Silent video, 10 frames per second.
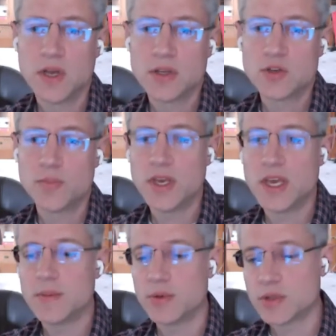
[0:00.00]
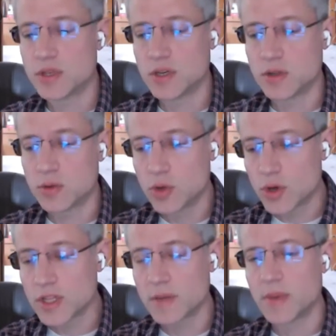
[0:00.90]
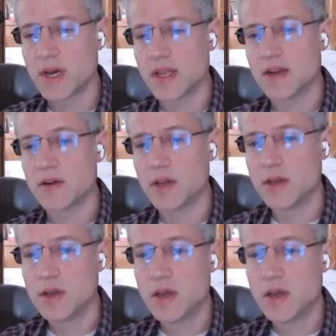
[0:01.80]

So being able to look at the binary,